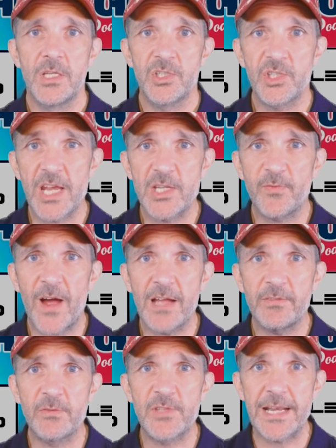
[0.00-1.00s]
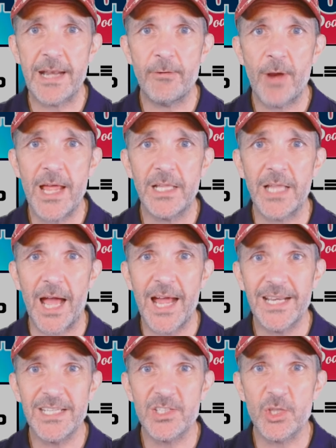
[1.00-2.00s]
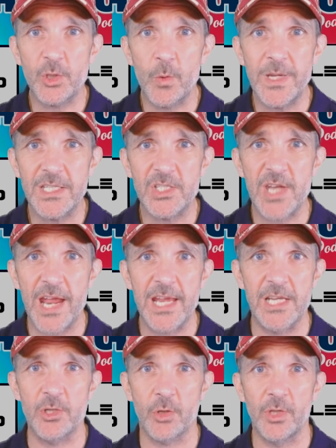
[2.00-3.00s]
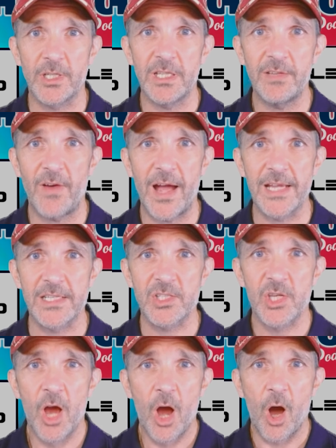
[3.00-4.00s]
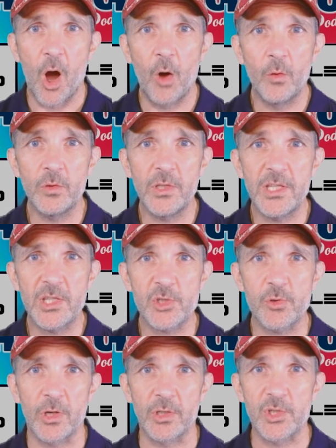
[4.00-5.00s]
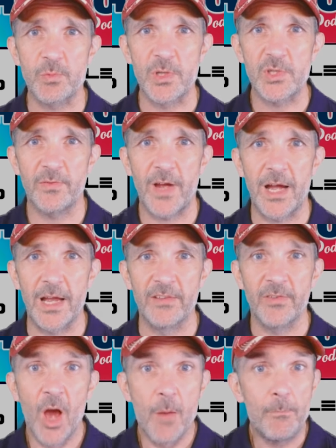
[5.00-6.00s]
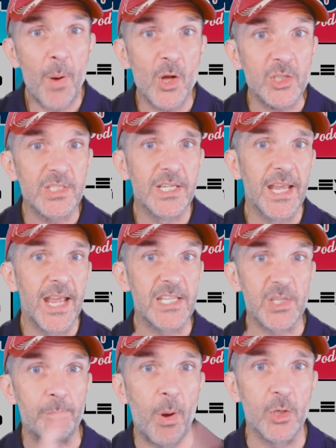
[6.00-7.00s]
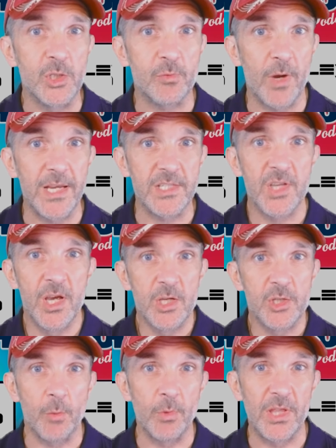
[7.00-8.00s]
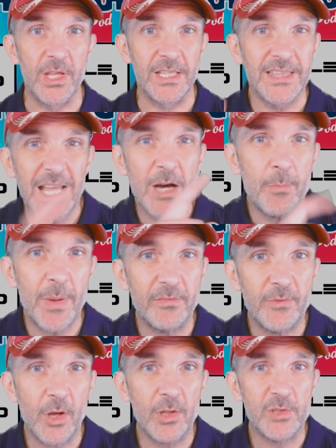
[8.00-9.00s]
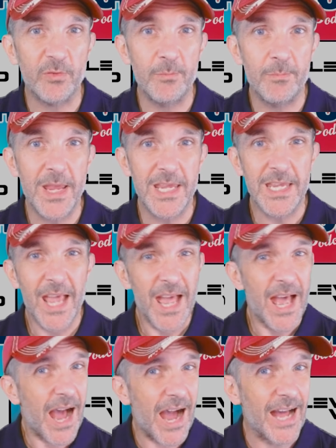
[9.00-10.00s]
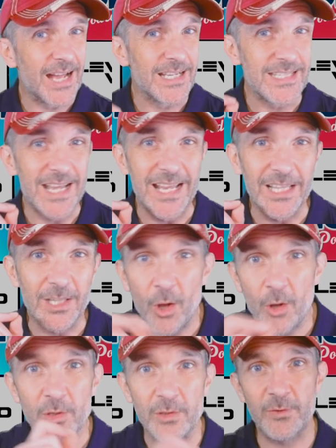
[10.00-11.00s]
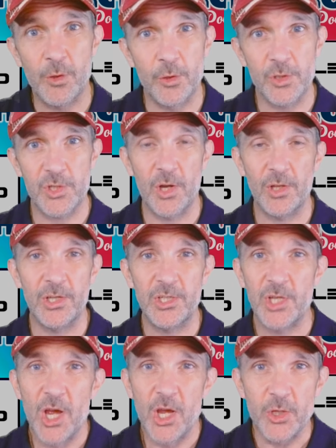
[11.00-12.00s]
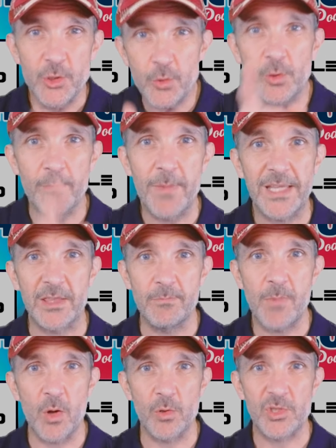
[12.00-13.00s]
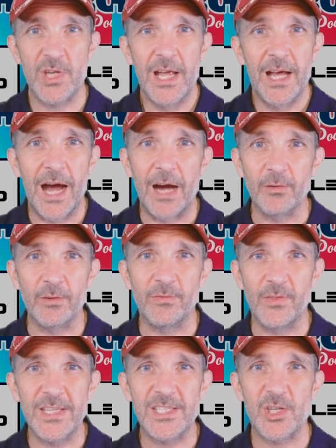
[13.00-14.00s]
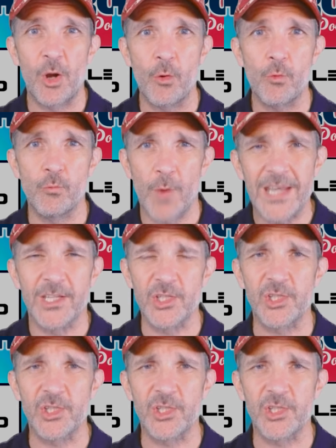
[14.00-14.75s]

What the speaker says: Stage 5 of ZRL, and it's the Queen stage on the Glyph Heights. Only the strongest will survive, but it's a points race, so with a little bit of knowledge from me and a lot of course knowledge, you can make the most out of this horrendous